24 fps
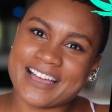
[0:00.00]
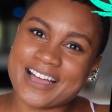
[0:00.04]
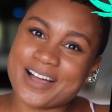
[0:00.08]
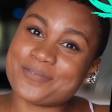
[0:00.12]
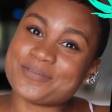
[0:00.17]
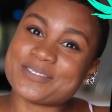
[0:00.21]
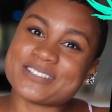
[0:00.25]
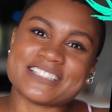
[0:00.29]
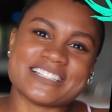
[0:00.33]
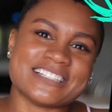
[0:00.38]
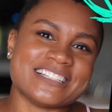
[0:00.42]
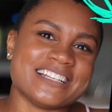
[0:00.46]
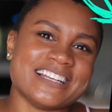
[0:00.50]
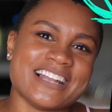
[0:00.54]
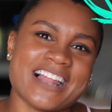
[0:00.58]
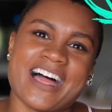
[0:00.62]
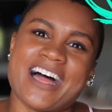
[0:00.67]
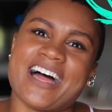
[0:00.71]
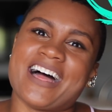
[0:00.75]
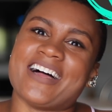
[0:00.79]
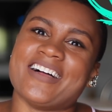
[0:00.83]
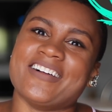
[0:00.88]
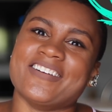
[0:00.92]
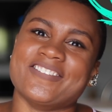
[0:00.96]
I'm still
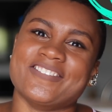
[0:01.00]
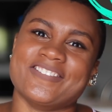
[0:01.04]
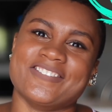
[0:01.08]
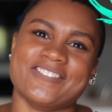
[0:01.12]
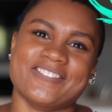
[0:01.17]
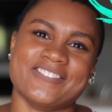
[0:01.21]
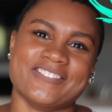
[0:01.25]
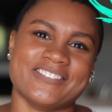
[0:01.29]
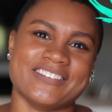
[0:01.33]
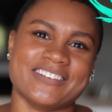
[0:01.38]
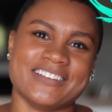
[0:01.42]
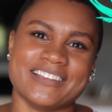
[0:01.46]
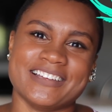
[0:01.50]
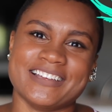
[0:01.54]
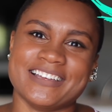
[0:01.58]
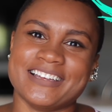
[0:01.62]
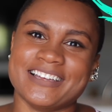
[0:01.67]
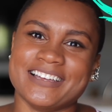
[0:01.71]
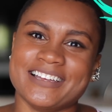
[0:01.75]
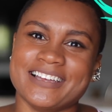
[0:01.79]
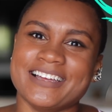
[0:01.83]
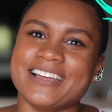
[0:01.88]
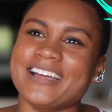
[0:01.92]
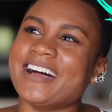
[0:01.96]
alive.
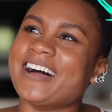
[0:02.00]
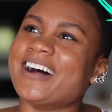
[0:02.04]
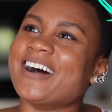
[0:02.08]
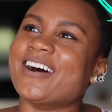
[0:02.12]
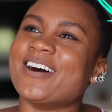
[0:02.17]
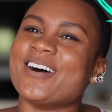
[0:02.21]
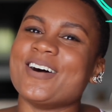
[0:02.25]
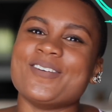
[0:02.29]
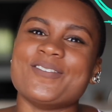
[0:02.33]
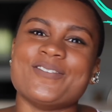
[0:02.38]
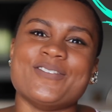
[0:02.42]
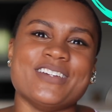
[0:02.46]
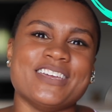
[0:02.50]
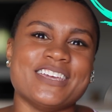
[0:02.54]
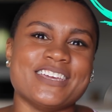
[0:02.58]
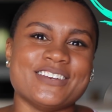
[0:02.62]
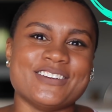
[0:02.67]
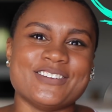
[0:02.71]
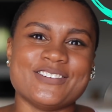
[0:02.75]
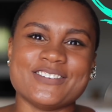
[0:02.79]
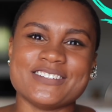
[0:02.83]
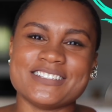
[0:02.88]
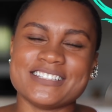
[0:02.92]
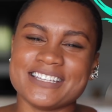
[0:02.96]
I hope we
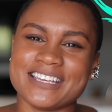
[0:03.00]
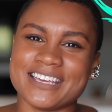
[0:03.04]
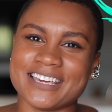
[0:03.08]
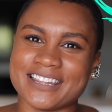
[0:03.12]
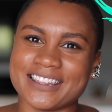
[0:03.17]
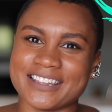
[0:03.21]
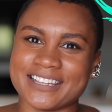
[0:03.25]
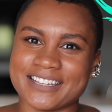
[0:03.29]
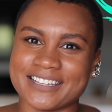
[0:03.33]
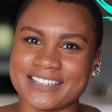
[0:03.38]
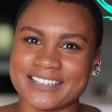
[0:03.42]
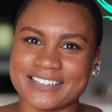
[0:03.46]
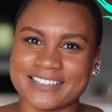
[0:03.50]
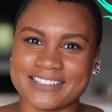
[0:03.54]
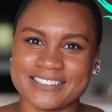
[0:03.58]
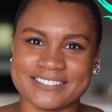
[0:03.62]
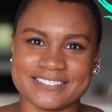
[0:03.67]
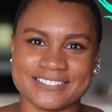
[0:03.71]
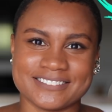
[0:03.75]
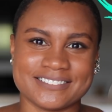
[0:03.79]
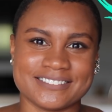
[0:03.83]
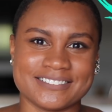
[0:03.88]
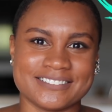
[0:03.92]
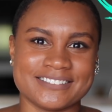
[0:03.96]
can do it together.
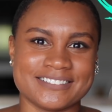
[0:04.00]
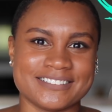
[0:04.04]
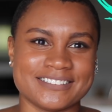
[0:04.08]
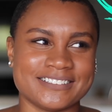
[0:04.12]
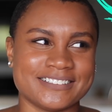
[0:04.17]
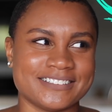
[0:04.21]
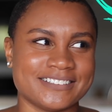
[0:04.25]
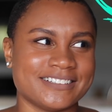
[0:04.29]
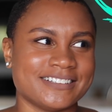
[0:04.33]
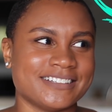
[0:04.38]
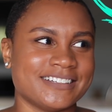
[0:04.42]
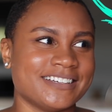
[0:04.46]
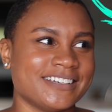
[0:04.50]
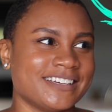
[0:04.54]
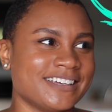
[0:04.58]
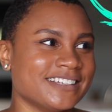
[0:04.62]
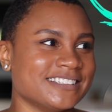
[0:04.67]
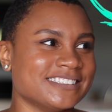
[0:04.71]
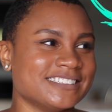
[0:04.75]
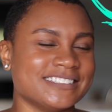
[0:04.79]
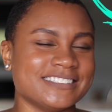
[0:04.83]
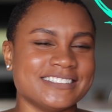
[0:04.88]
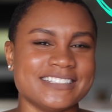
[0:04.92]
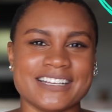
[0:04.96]

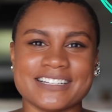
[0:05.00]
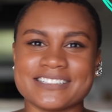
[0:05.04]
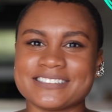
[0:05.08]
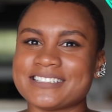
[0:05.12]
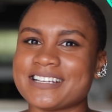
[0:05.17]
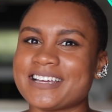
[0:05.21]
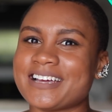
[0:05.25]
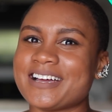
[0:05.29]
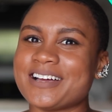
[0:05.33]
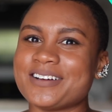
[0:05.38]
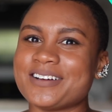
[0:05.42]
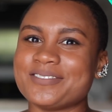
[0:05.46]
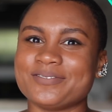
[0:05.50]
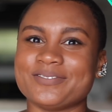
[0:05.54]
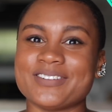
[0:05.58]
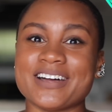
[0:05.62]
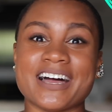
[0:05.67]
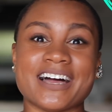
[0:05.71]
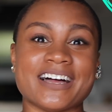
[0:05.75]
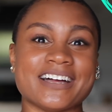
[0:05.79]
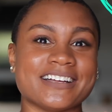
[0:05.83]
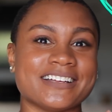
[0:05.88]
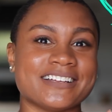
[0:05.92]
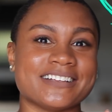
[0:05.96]
Until next time,
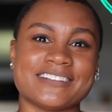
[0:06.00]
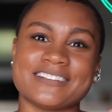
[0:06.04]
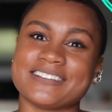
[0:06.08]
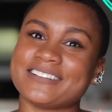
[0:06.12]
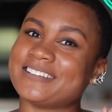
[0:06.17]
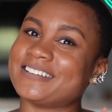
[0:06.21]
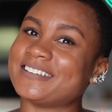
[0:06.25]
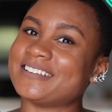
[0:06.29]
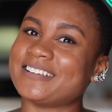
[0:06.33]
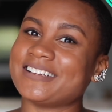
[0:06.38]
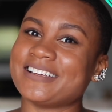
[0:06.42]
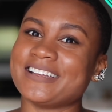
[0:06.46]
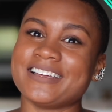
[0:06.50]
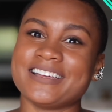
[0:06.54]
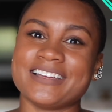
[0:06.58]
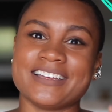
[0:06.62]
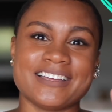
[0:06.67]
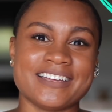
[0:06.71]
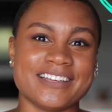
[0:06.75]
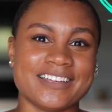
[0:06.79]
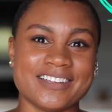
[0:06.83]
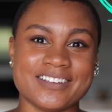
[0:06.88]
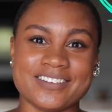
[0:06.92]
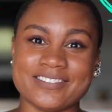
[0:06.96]
bye.
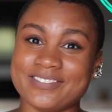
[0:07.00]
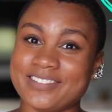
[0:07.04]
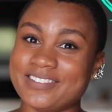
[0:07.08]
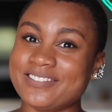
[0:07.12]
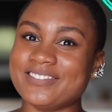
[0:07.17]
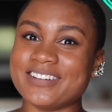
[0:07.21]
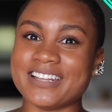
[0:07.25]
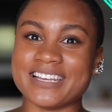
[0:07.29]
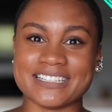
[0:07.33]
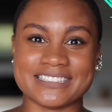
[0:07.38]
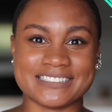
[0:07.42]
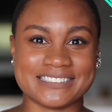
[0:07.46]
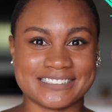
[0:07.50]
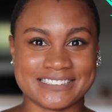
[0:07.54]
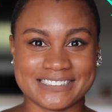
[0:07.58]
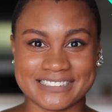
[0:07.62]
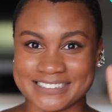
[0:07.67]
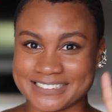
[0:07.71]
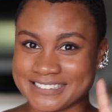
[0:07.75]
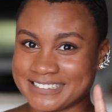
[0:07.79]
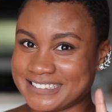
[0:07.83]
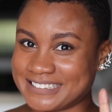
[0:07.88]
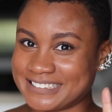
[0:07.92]
Be blessed.